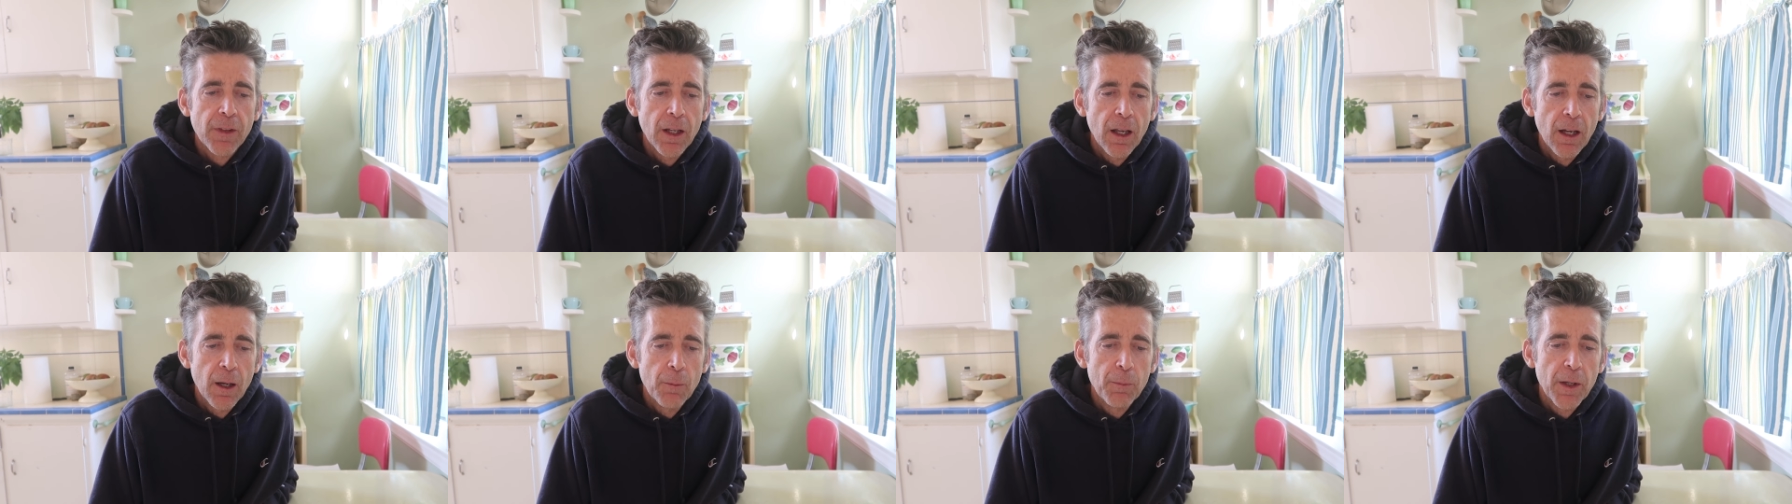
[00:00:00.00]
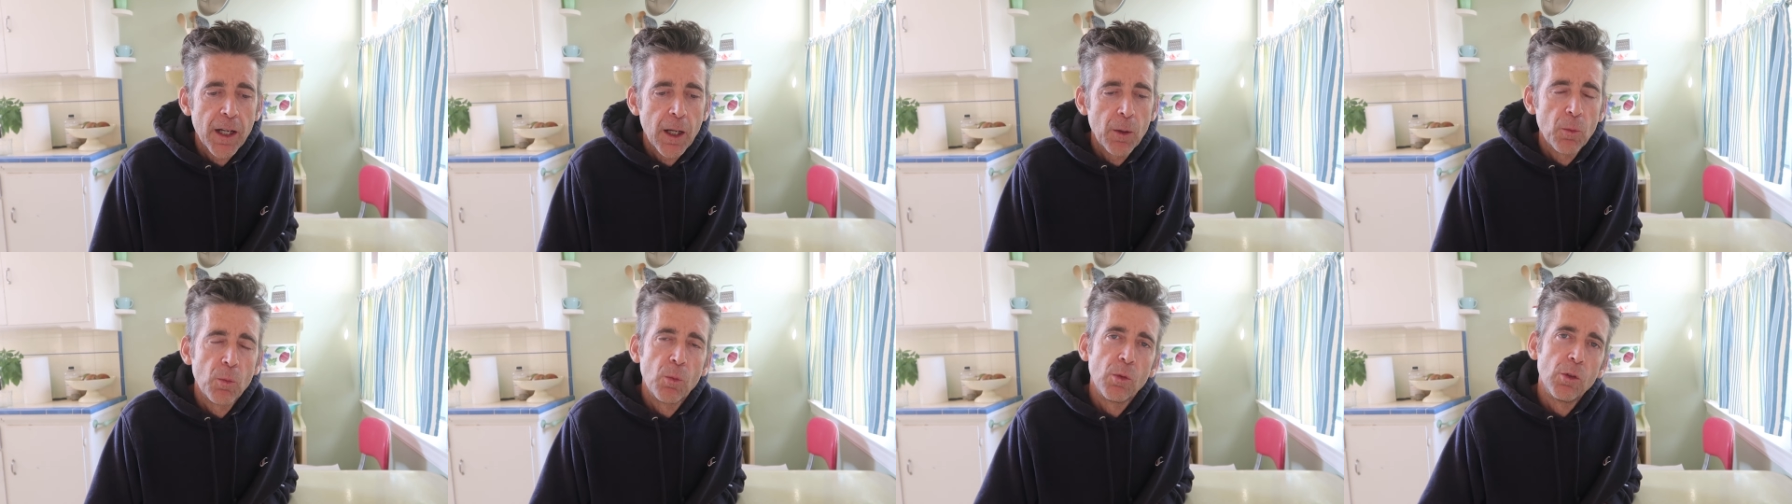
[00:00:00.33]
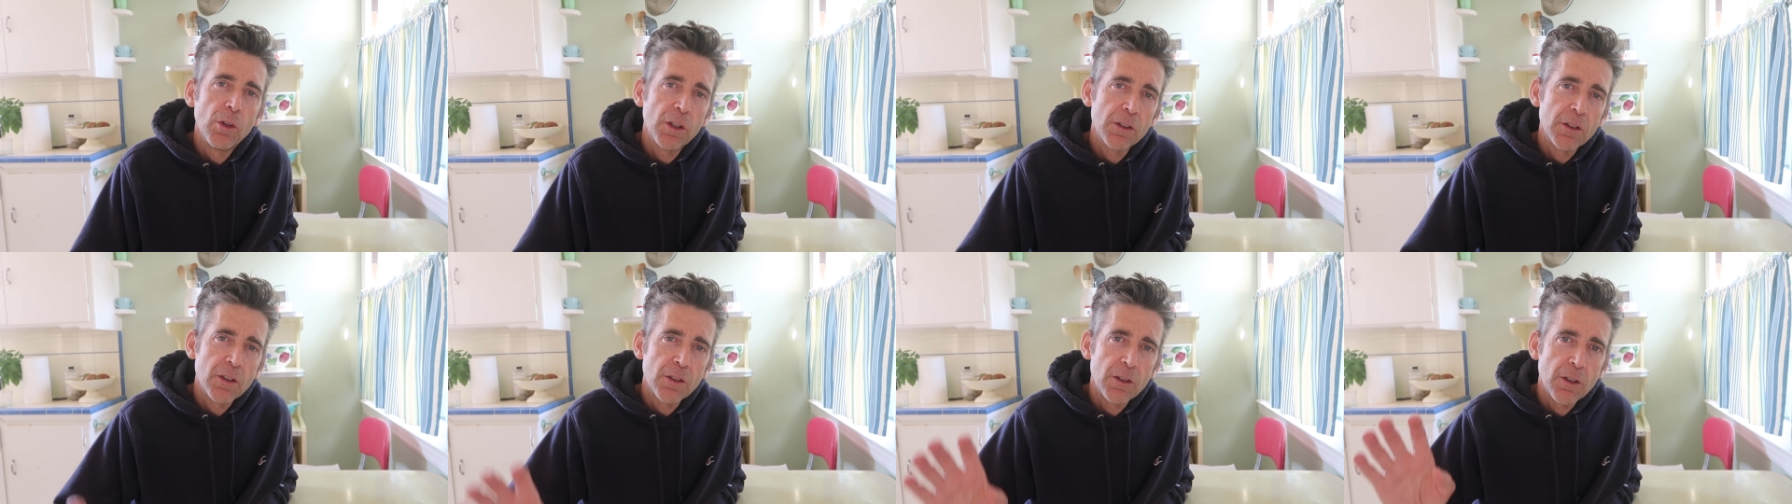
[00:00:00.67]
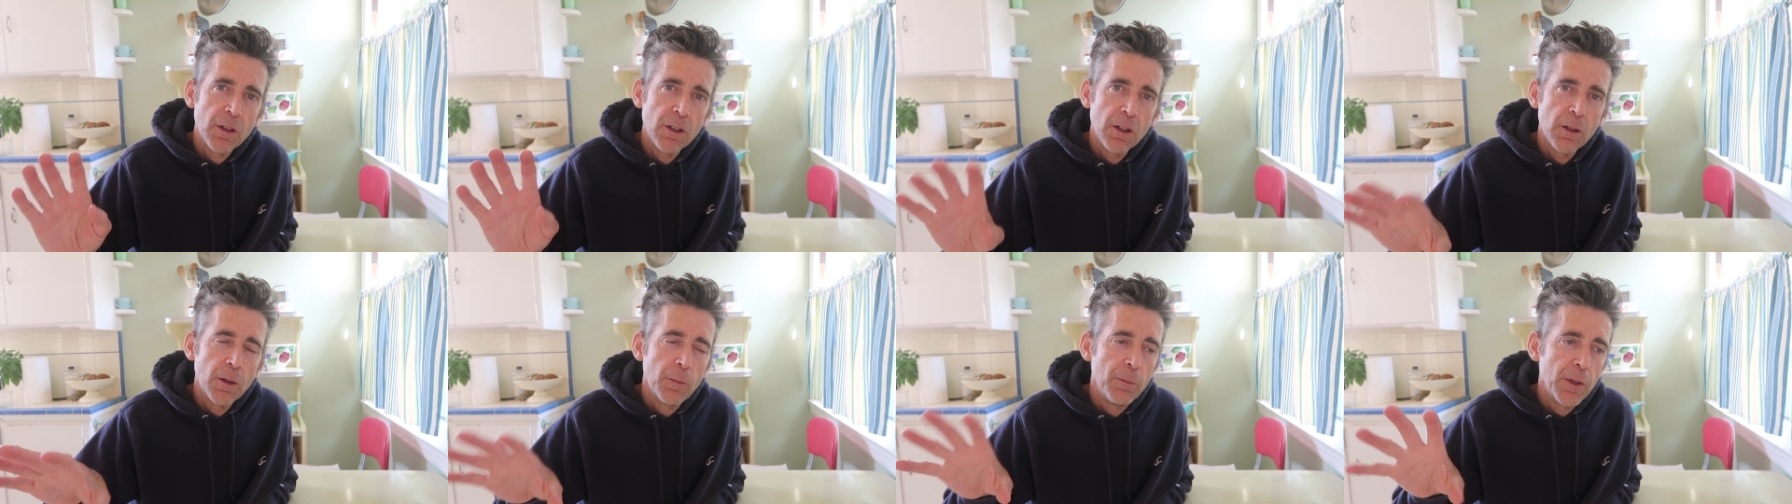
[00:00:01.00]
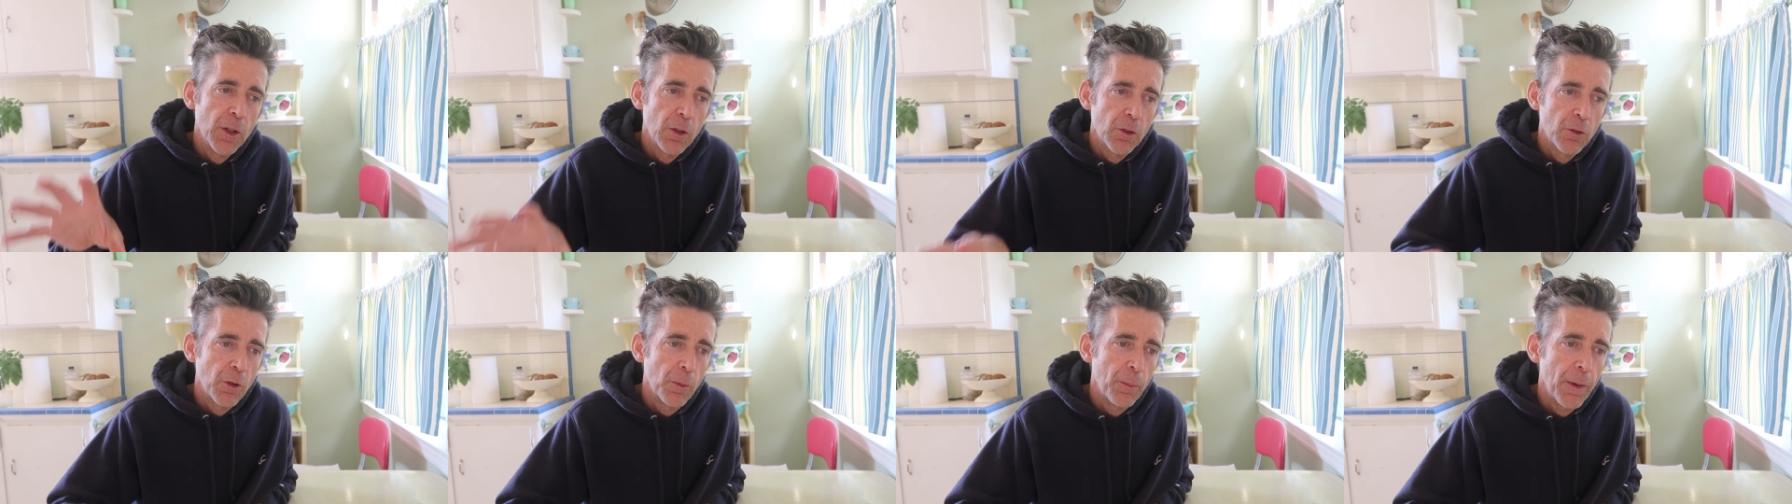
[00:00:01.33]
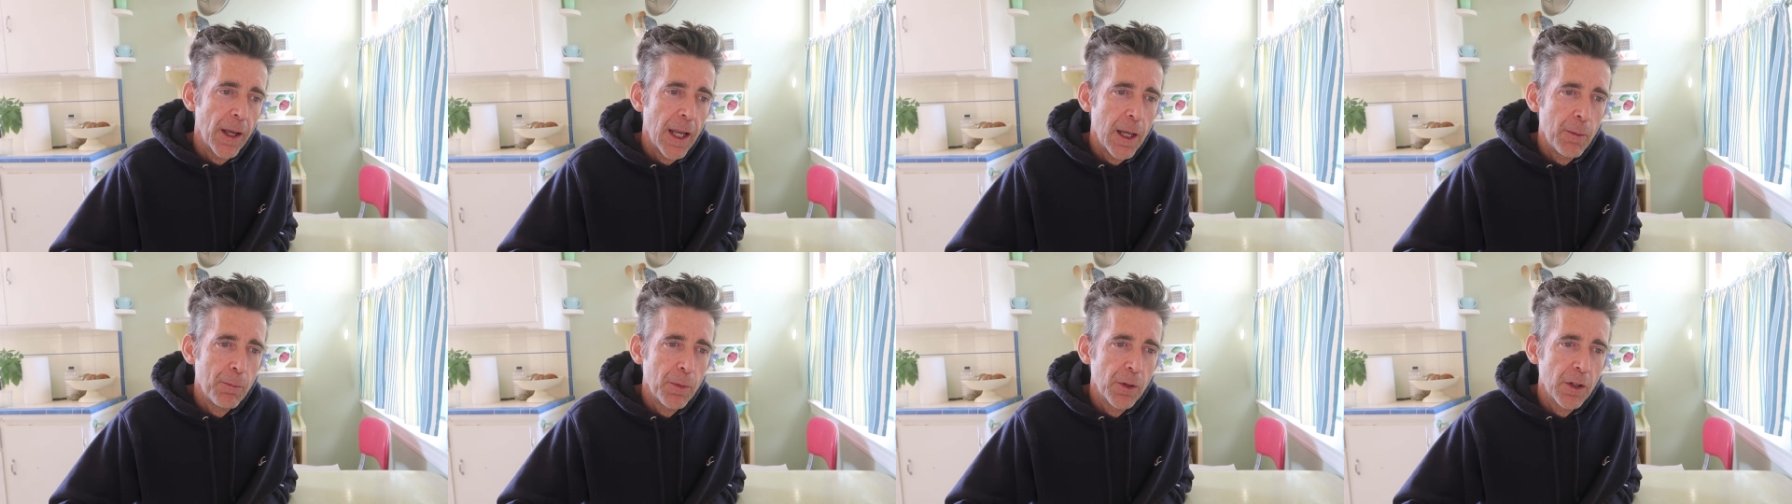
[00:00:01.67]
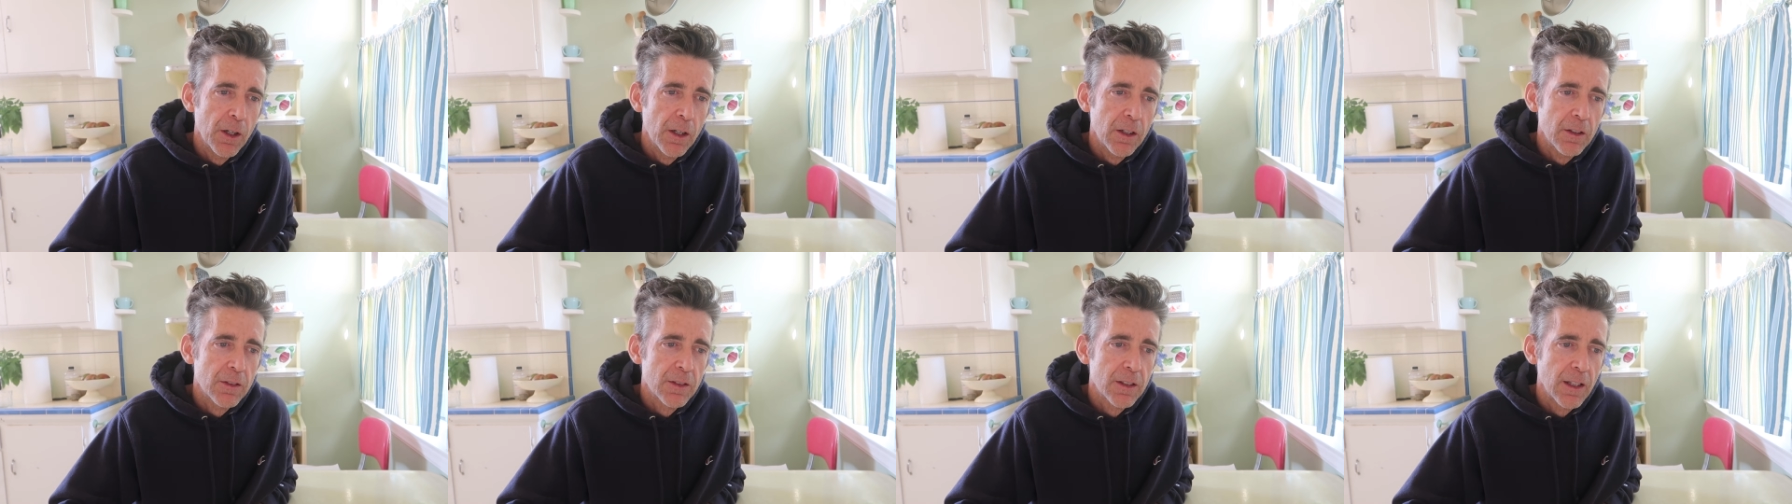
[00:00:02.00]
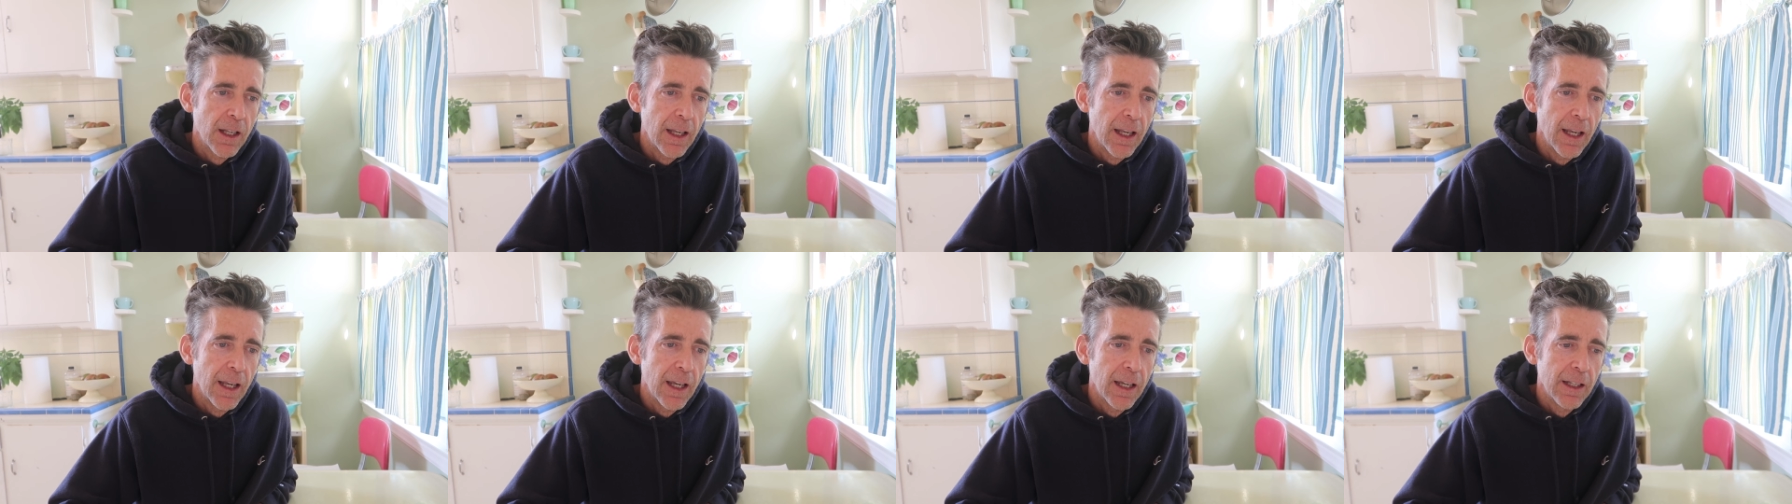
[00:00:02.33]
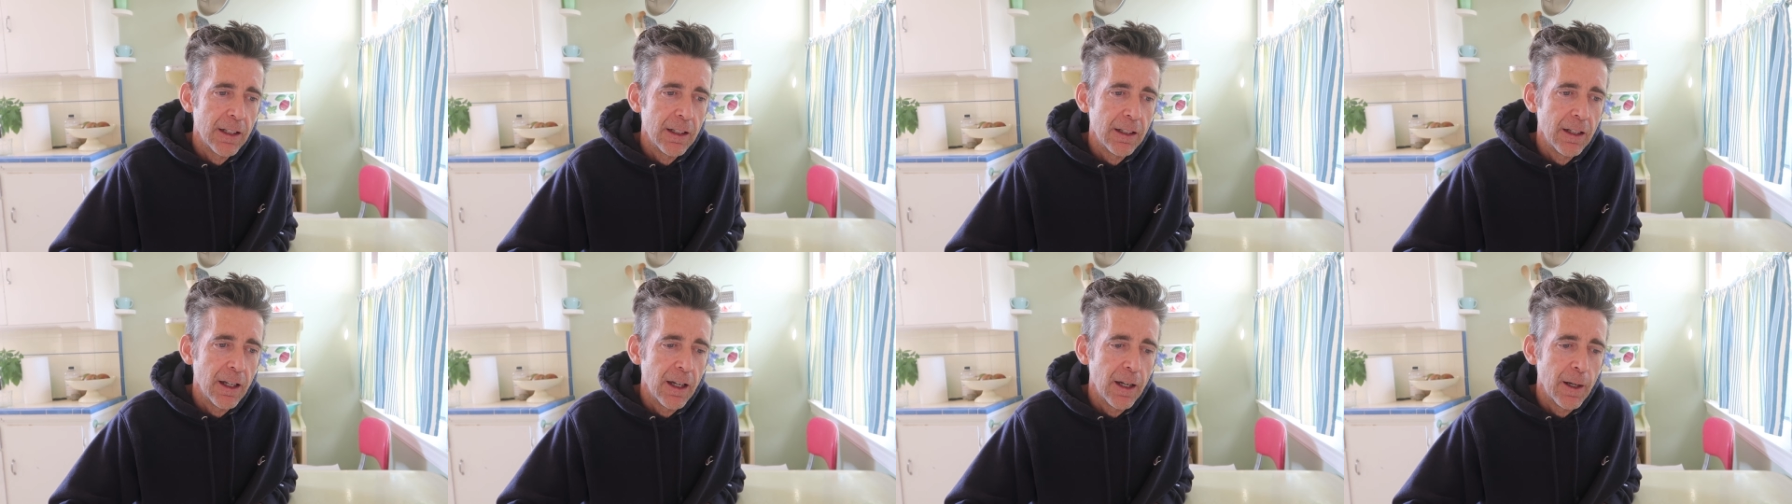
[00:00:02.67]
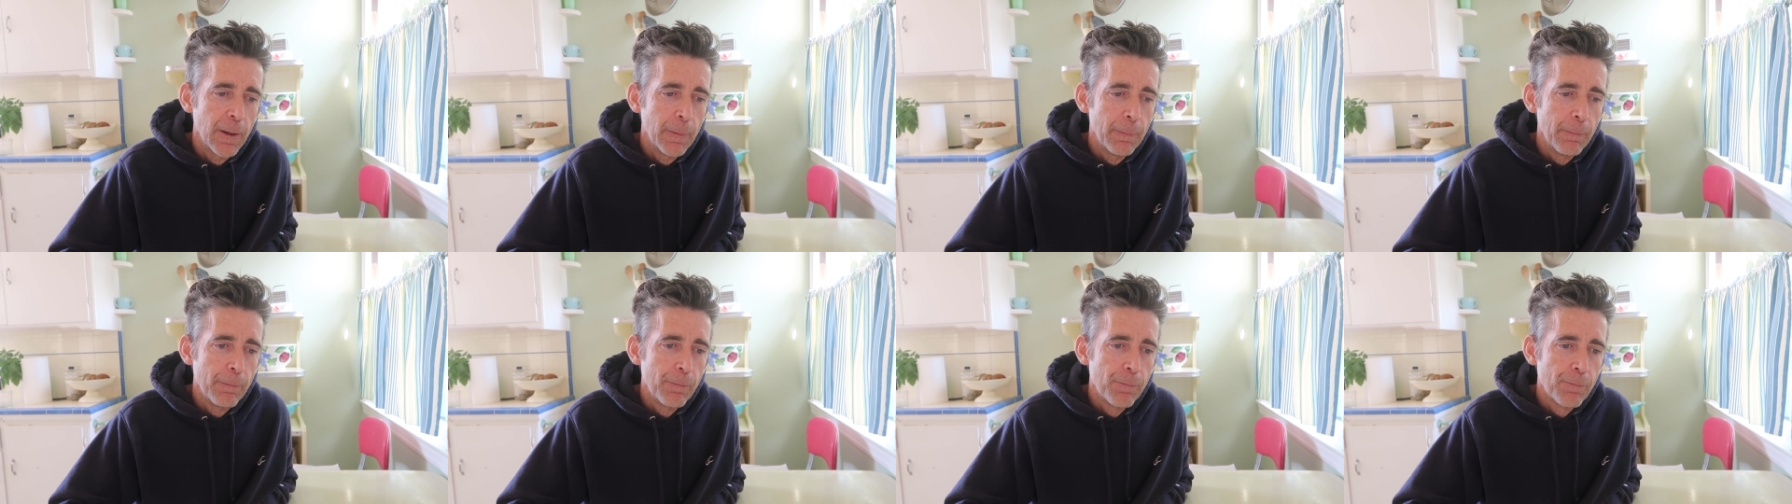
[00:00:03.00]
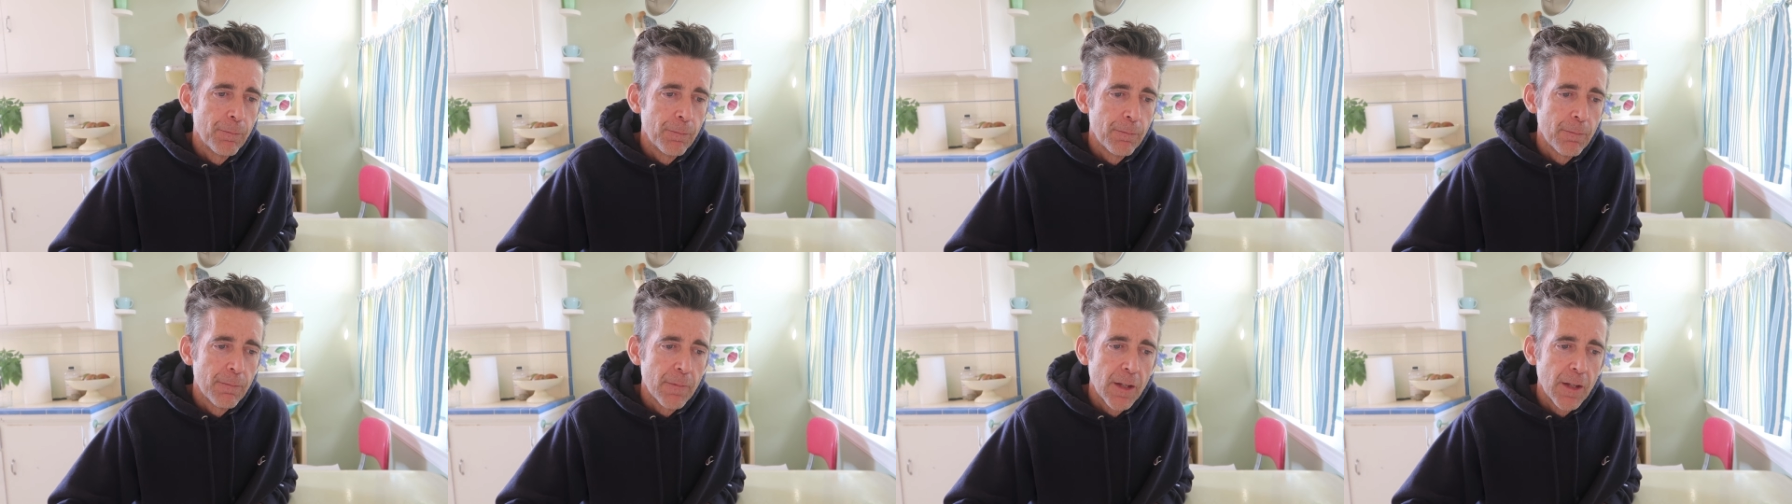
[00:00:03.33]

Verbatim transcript: uh, but I looked at the Emile Gruppé books and um,